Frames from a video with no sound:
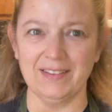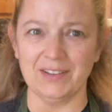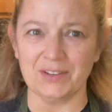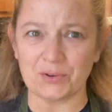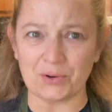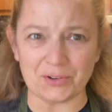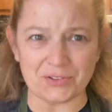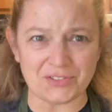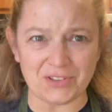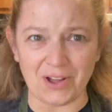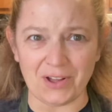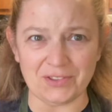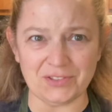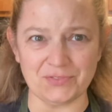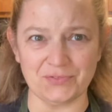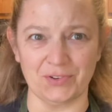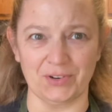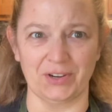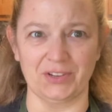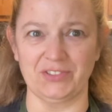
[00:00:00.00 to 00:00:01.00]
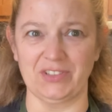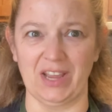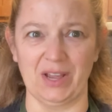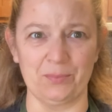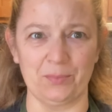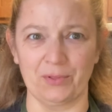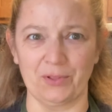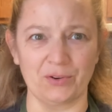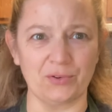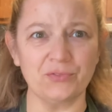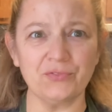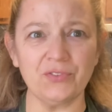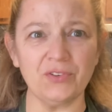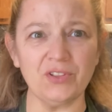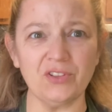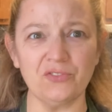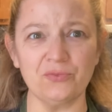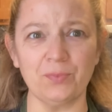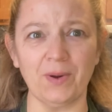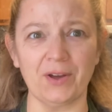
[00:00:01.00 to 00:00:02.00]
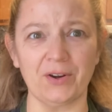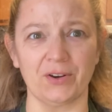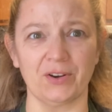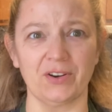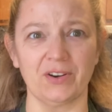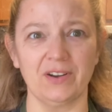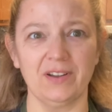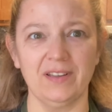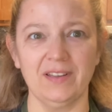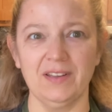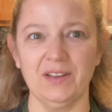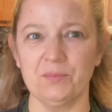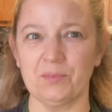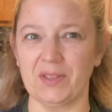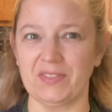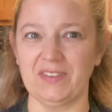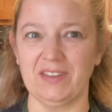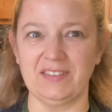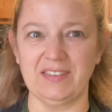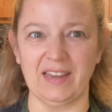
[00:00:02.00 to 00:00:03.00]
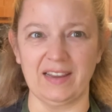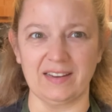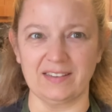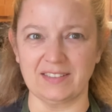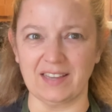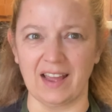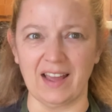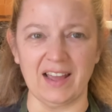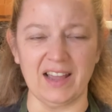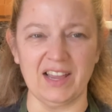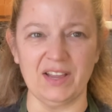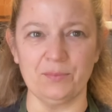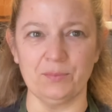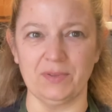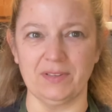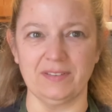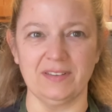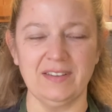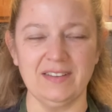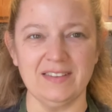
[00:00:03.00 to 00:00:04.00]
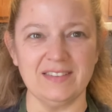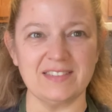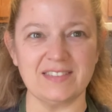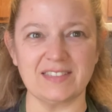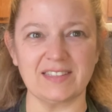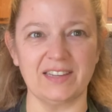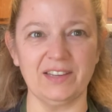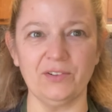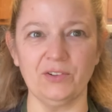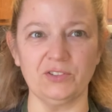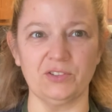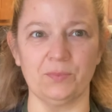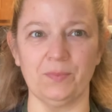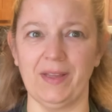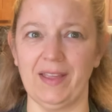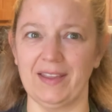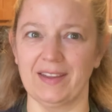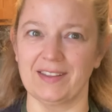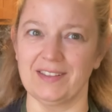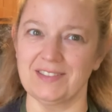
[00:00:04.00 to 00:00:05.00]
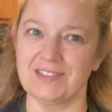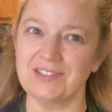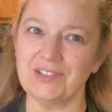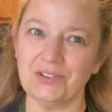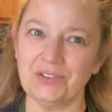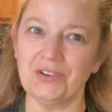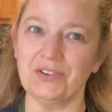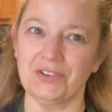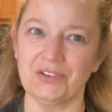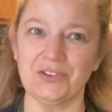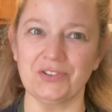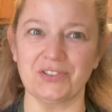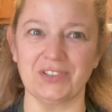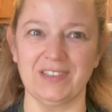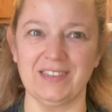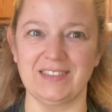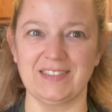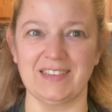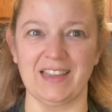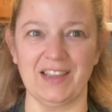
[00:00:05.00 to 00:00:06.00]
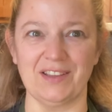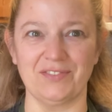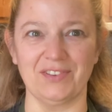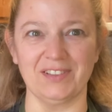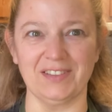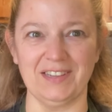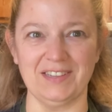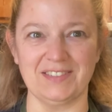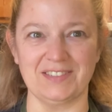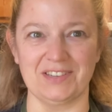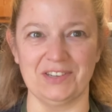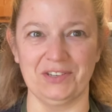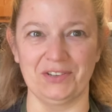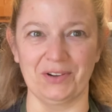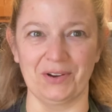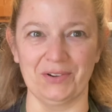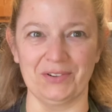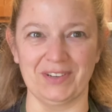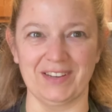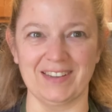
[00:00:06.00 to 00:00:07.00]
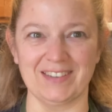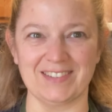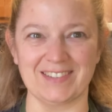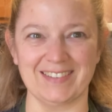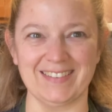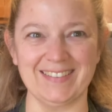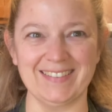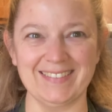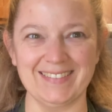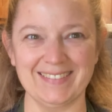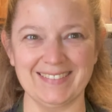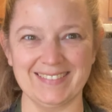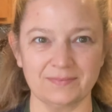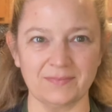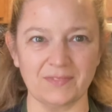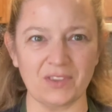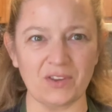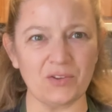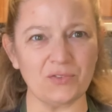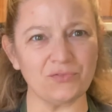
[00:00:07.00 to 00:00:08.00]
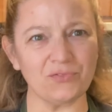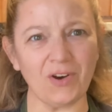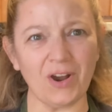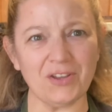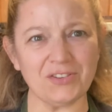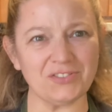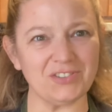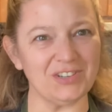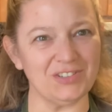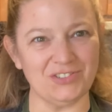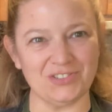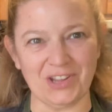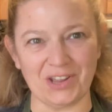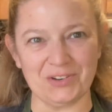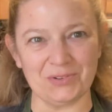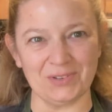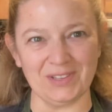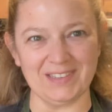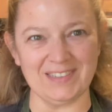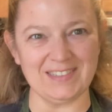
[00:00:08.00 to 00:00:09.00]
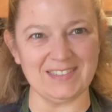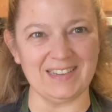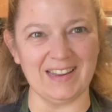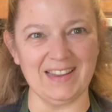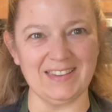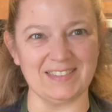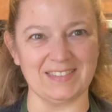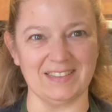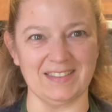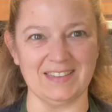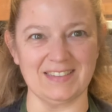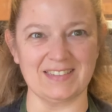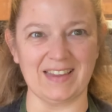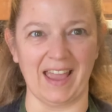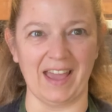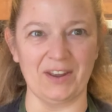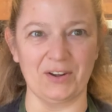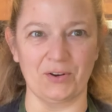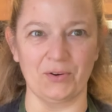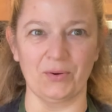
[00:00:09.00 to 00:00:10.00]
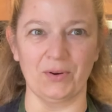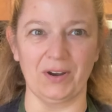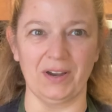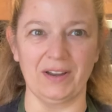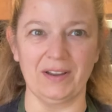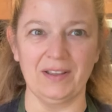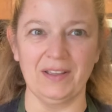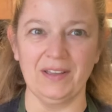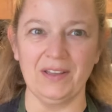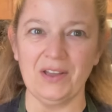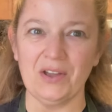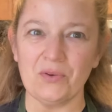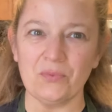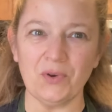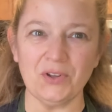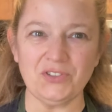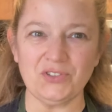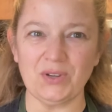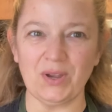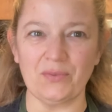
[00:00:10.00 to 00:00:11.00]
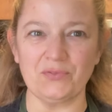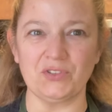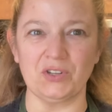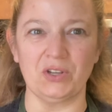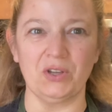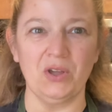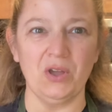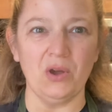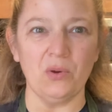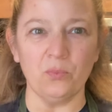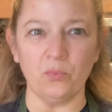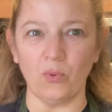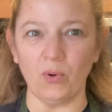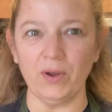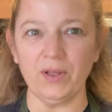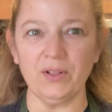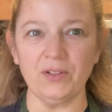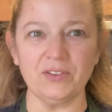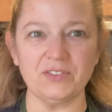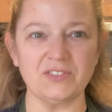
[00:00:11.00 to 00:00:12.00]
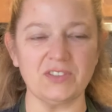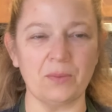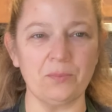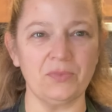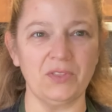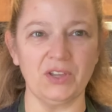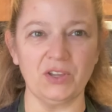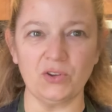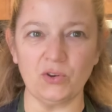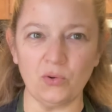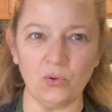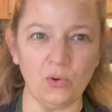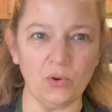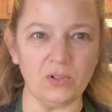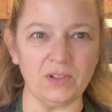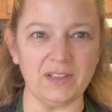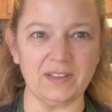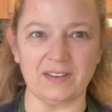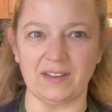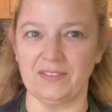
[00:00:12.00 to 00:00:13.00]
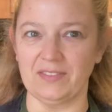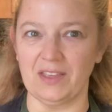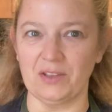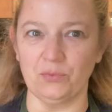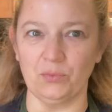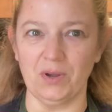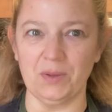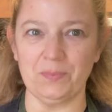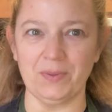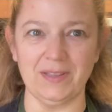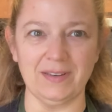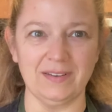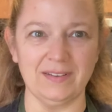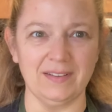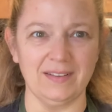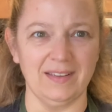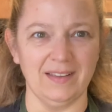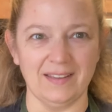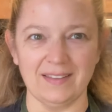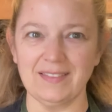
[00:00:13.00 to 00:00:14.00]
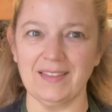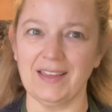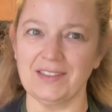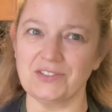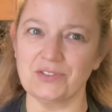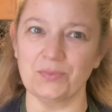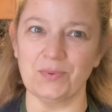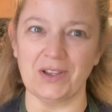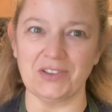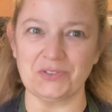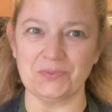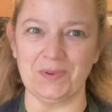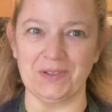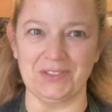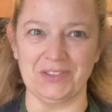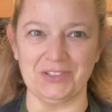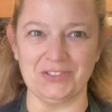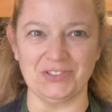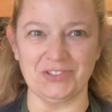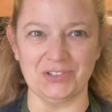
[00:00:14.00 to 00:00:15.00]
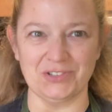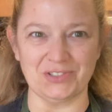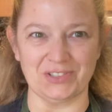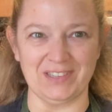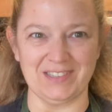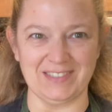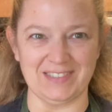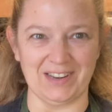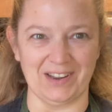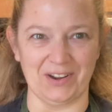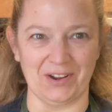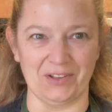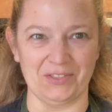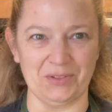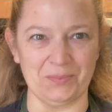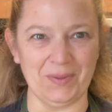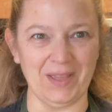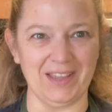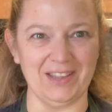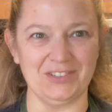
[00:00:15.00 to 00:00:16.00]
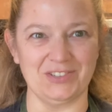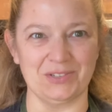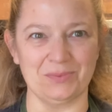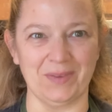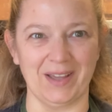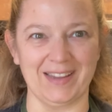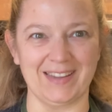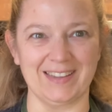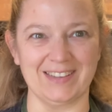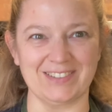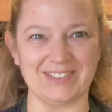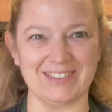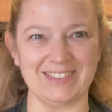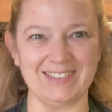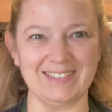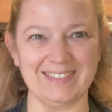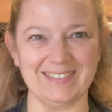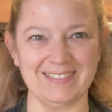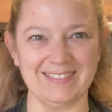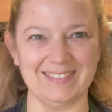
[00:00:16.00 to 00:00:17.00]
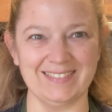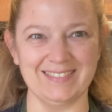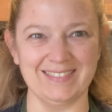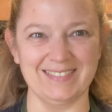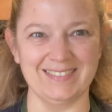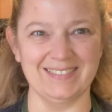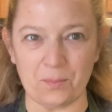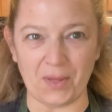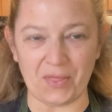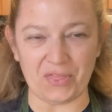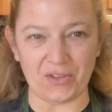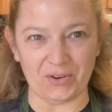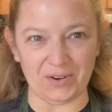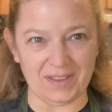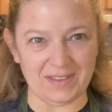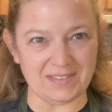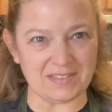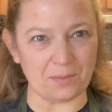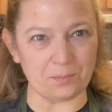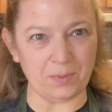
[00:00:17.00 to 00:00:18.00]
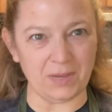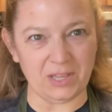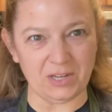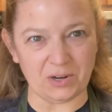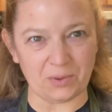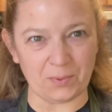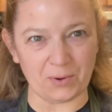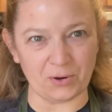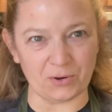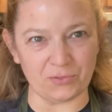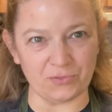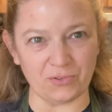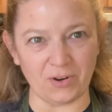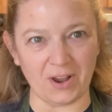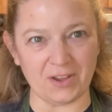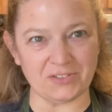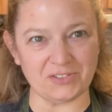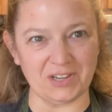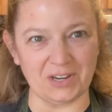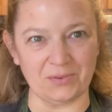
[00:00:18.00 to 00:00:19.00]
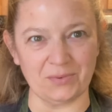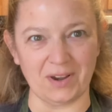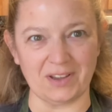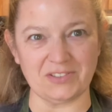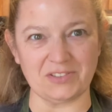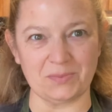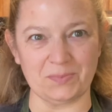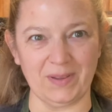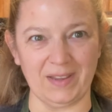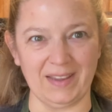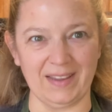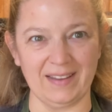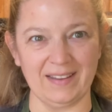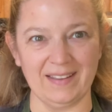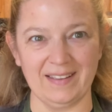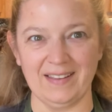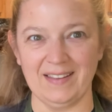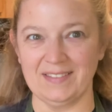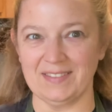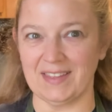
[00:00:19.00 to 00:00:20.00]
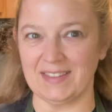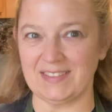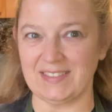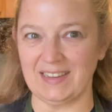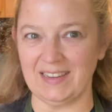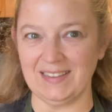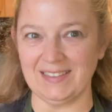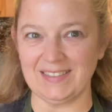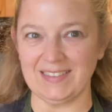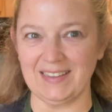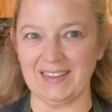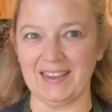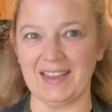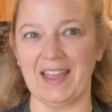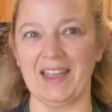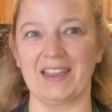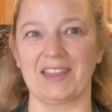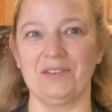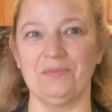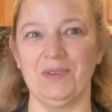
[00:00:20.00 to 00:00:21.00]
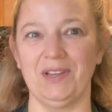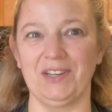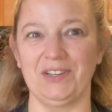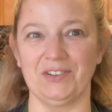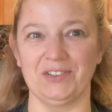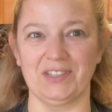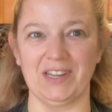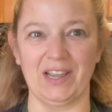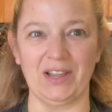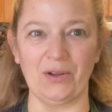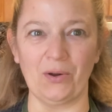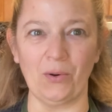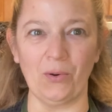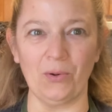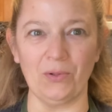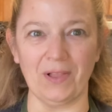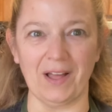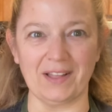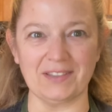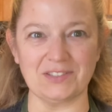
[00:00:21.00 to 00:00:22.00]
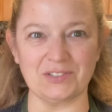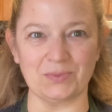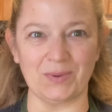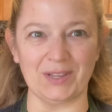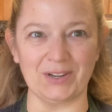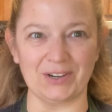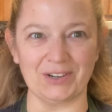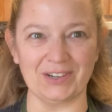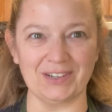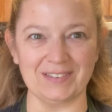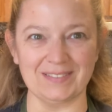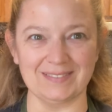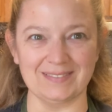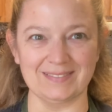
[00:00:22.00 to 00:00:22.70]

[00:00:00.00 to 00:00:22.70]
Croissants, for example, are full of butter, but they take time and skill to make, and so you're usually safe, at least in your own kitchen. Frosting generally stays in this category. Once you have to boil something, cool it, and then whip it, that's a recipe that's usually staying on the page in my kitchen. But there is a peanut butter frosting recipe that's easy and can make your day a whole lot sweeter.